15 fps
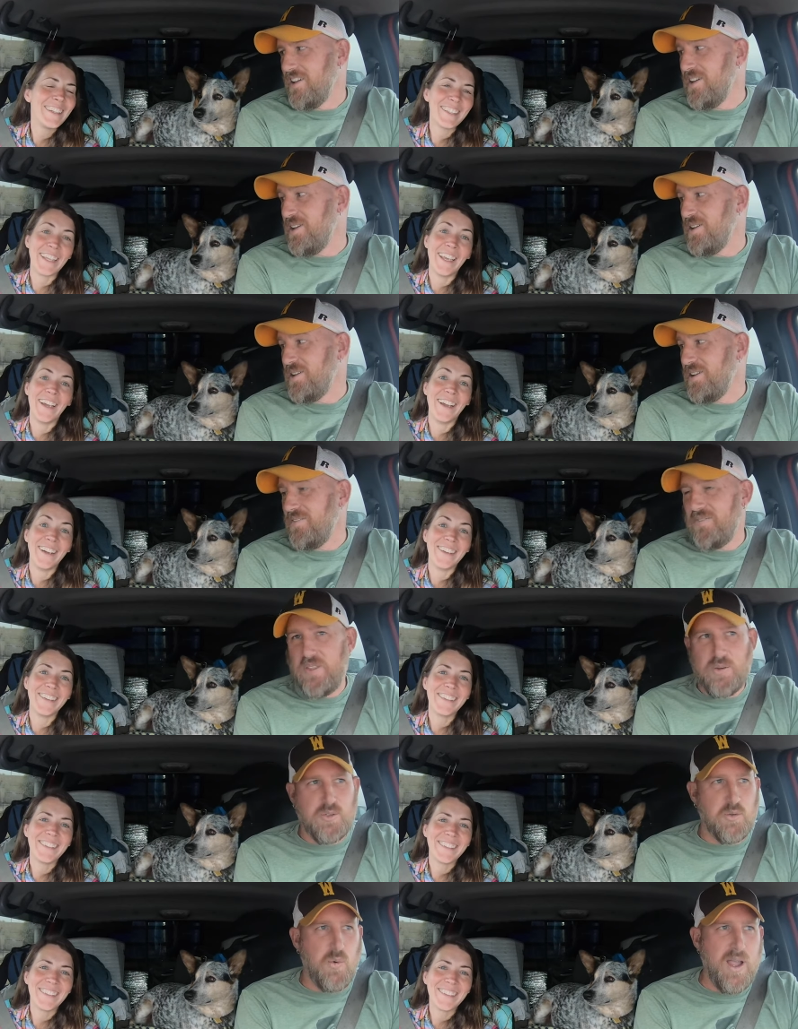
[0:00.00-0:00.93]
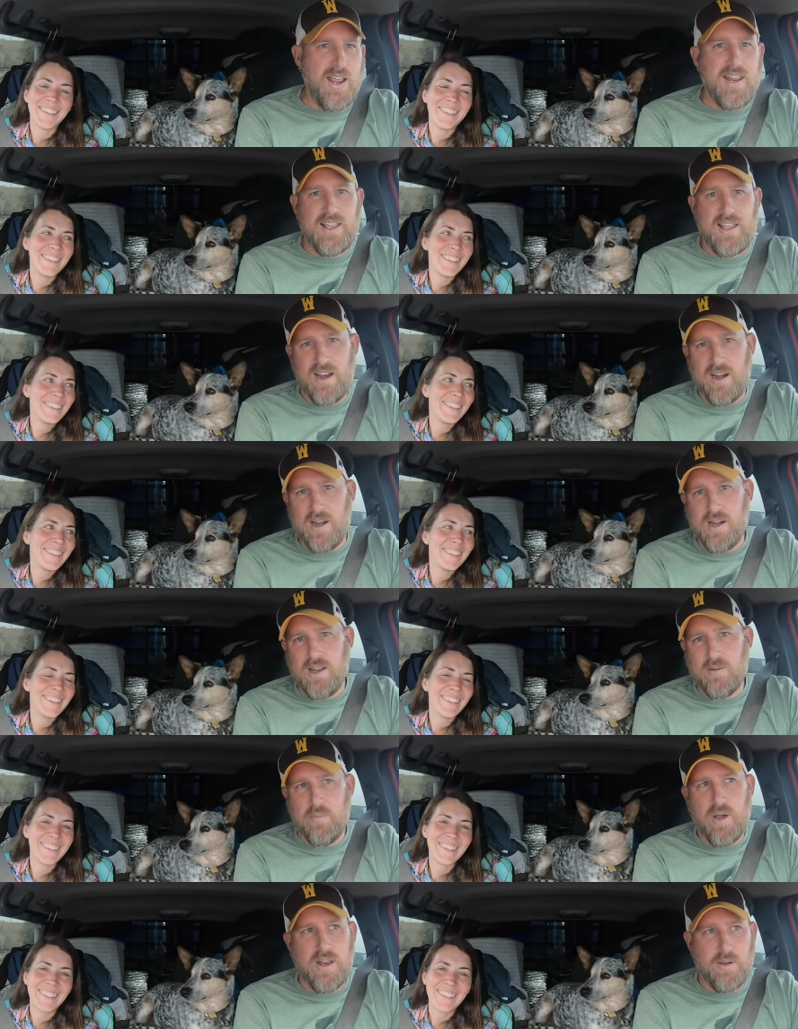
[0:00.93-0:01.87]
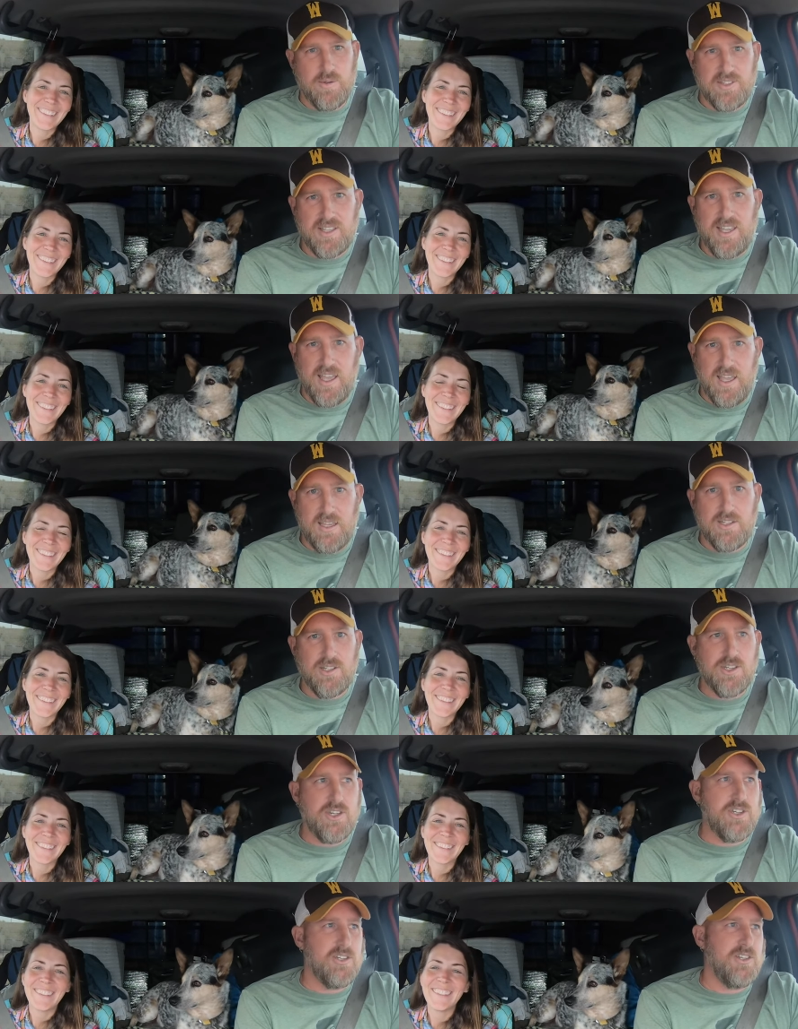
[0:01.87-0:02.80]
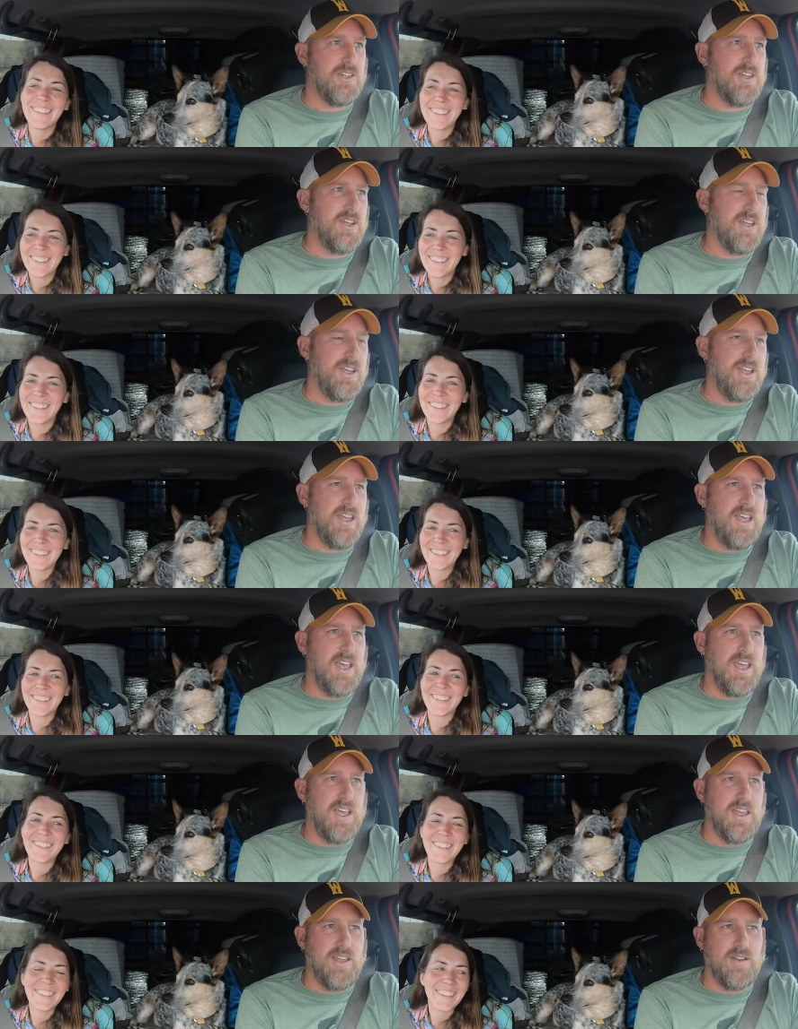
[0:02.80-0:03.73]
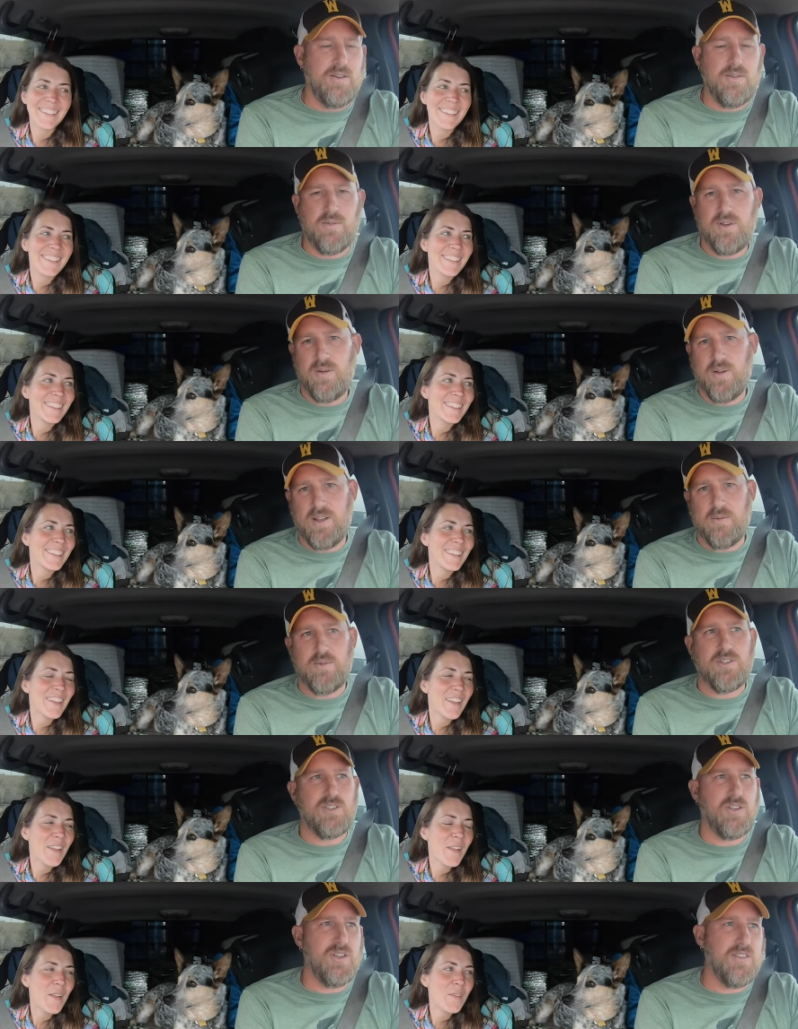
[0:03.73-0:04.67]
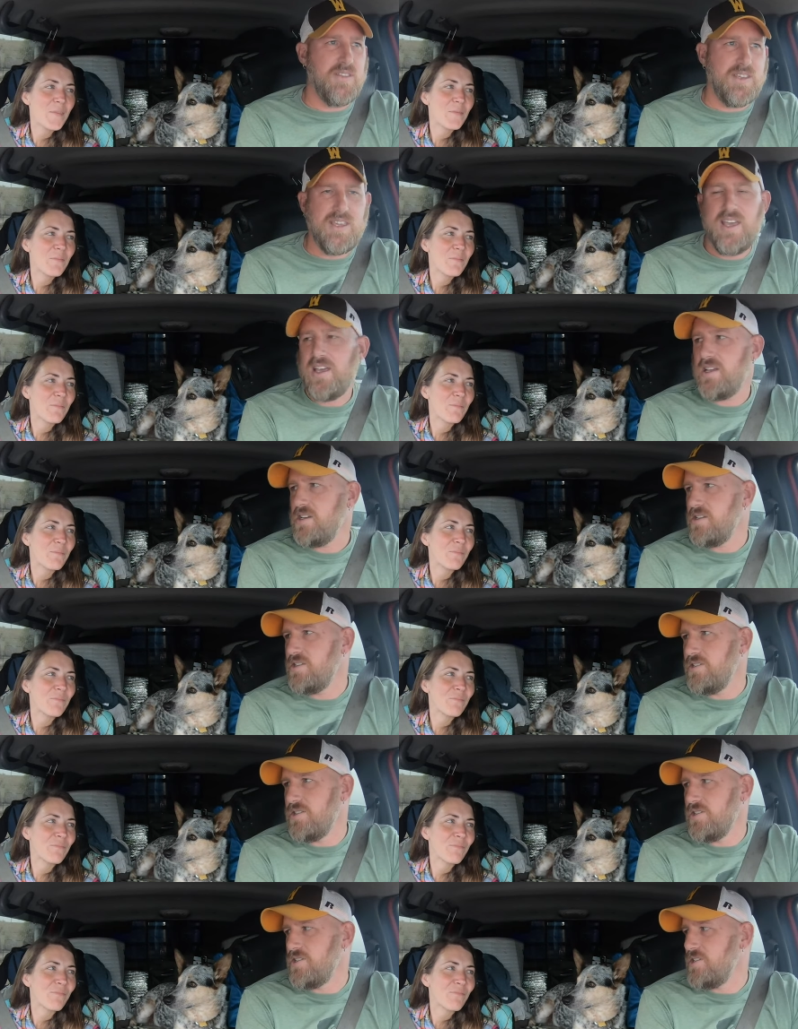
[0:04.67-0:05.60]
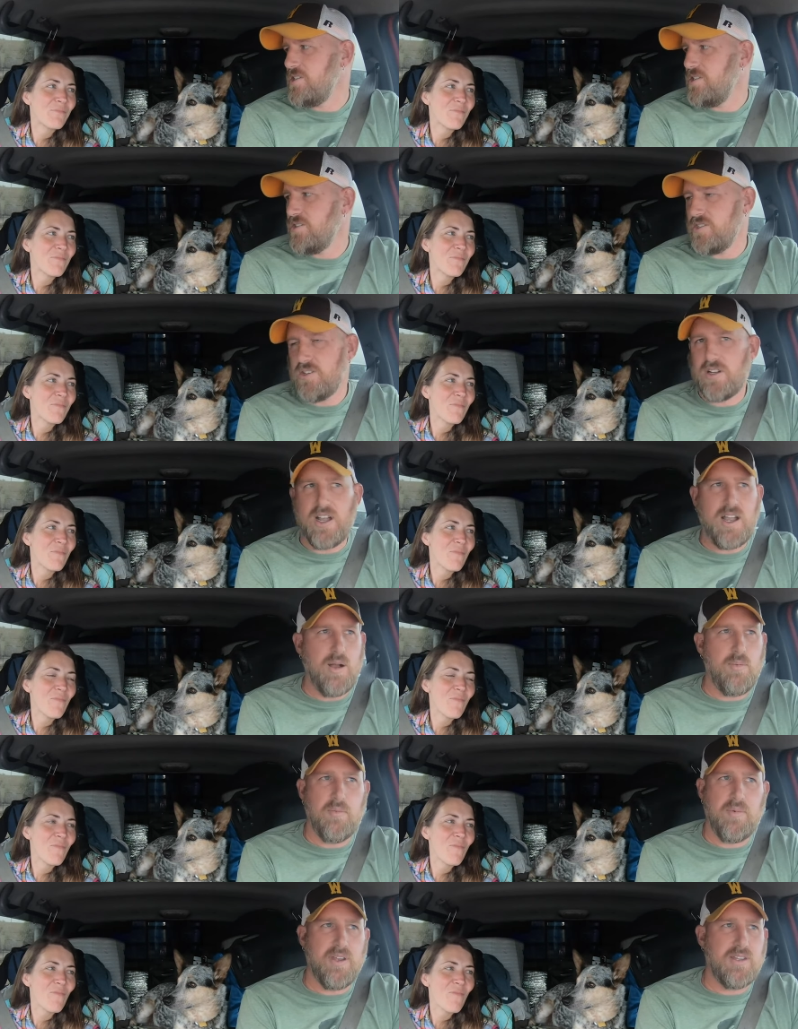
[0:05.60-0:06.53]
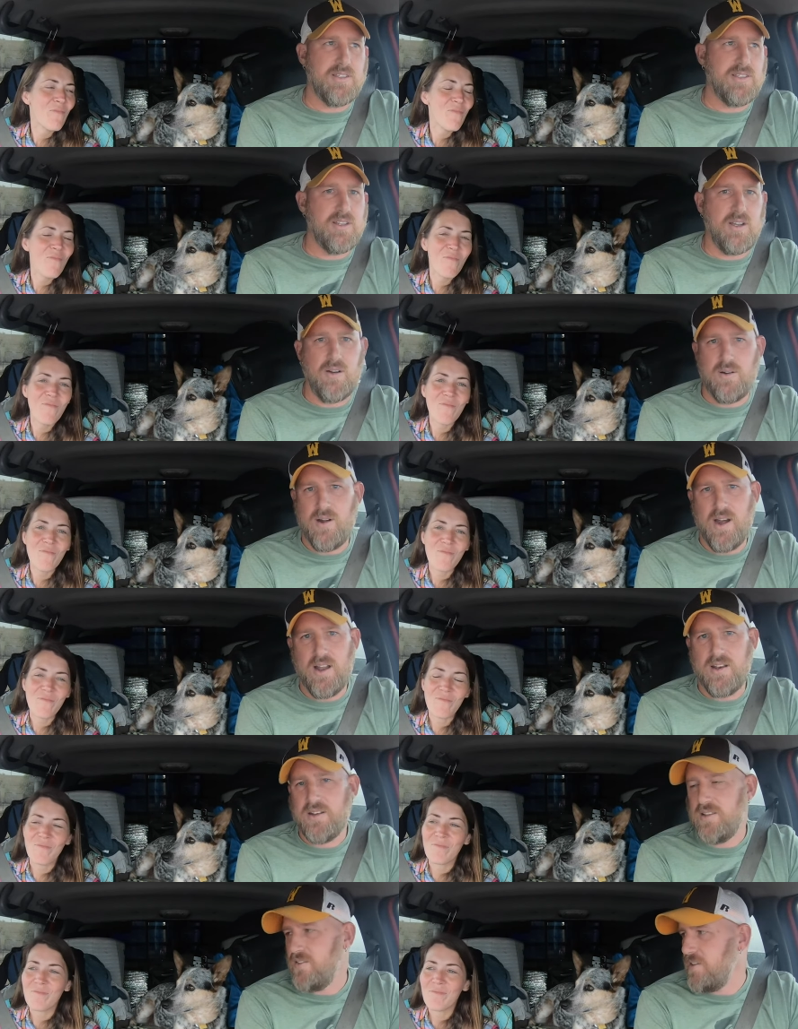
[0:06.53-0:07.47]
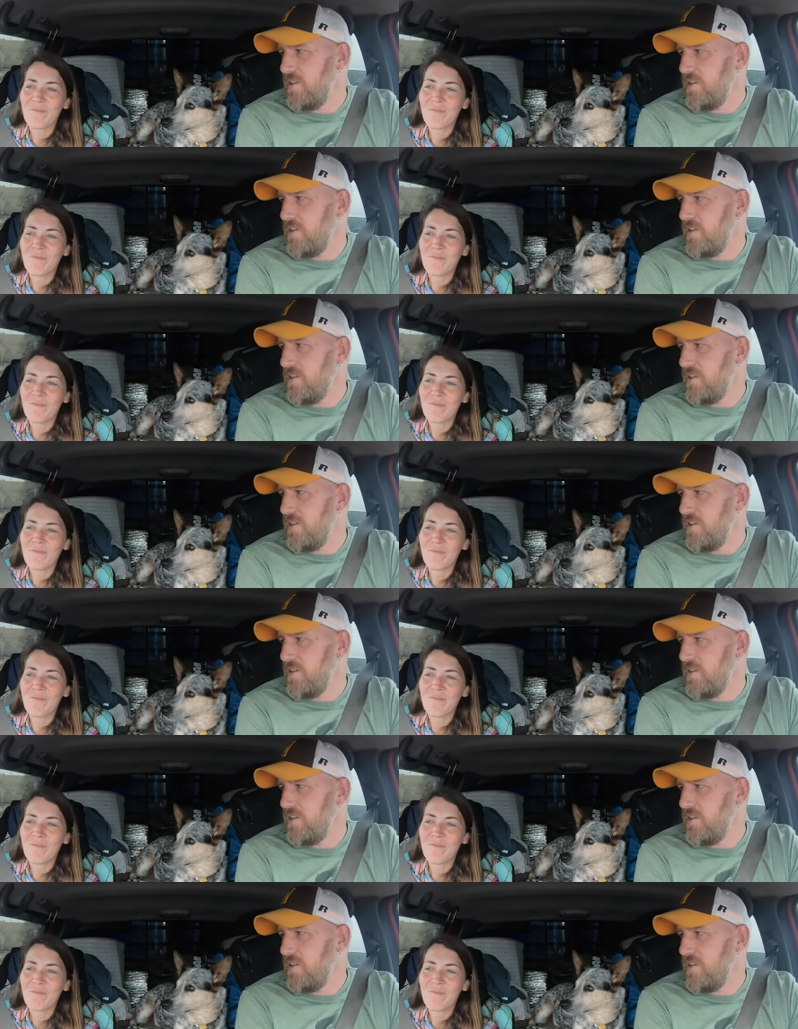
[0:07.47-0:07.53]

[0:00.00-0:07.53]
Speaker 1: yeah. There was a waiting area, but it was a cage. And we went and we stood in the cage, and she just took a couple minutes to go around and